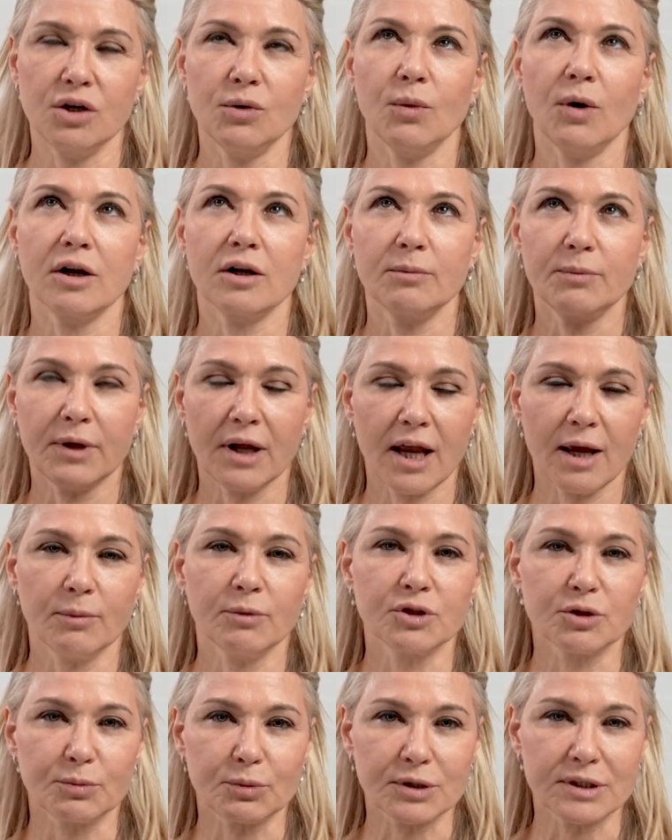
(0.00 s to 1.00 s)
You want to be
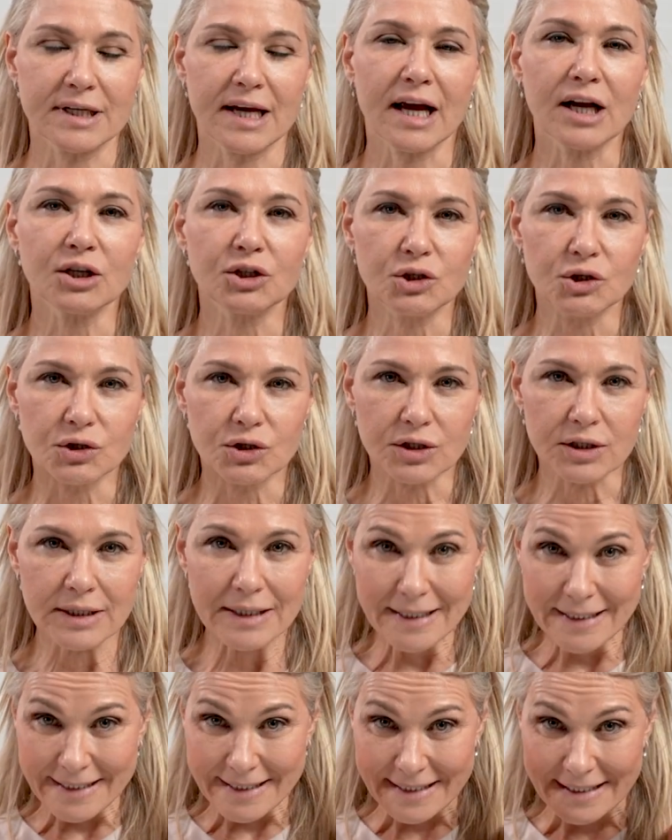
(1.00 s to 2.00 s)
able to protect your
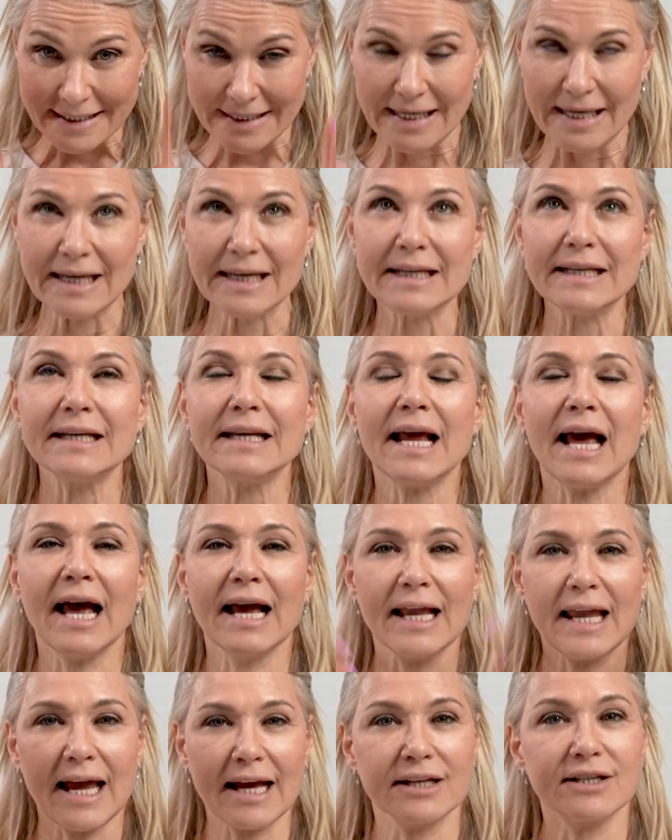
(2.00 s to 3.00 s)
skin
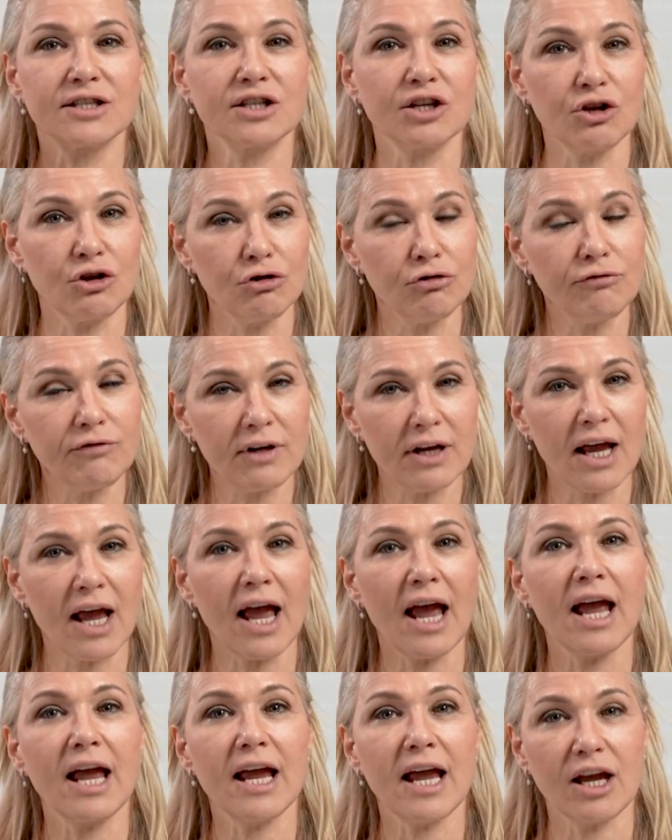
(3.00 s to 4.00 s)
against the
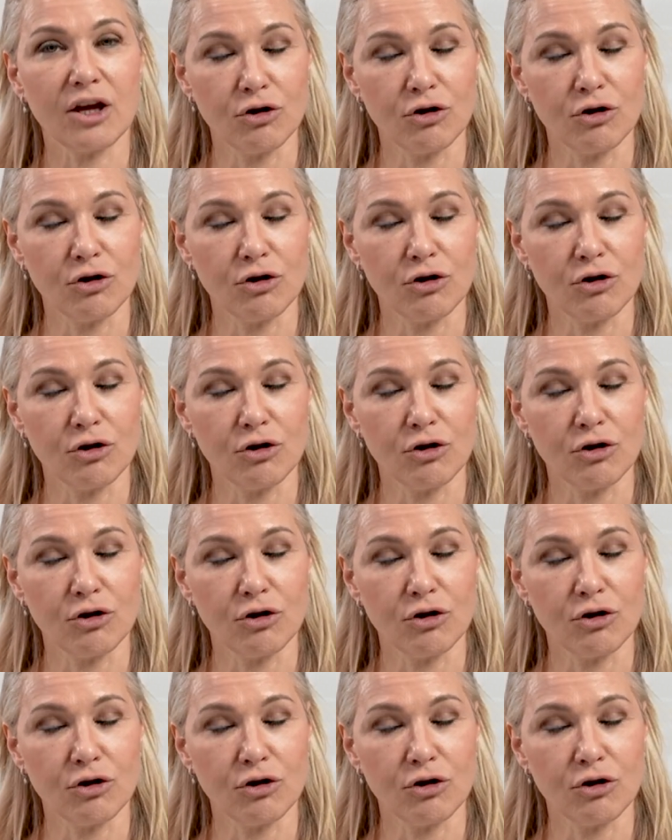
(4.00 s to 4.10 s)
UVA,